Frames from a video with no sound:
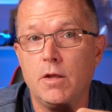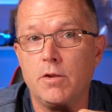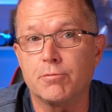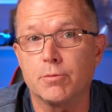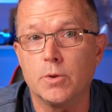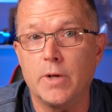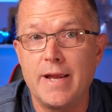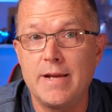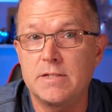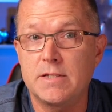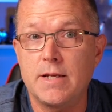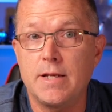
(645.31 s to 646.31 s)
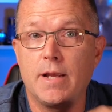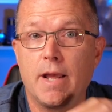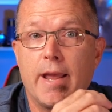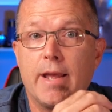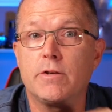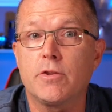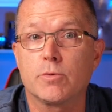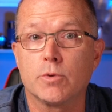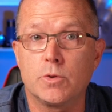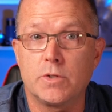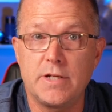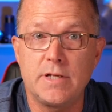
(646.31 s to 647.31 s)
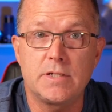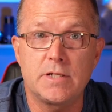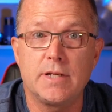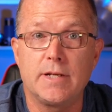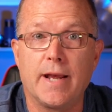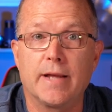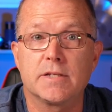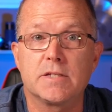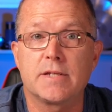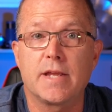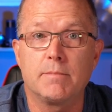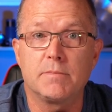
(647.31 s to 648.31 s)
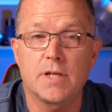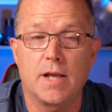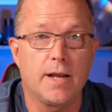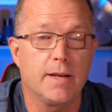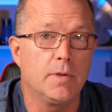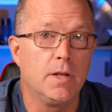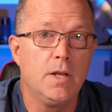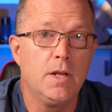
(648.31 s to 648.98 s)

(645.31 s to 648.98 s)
through AC and through DC at the same time,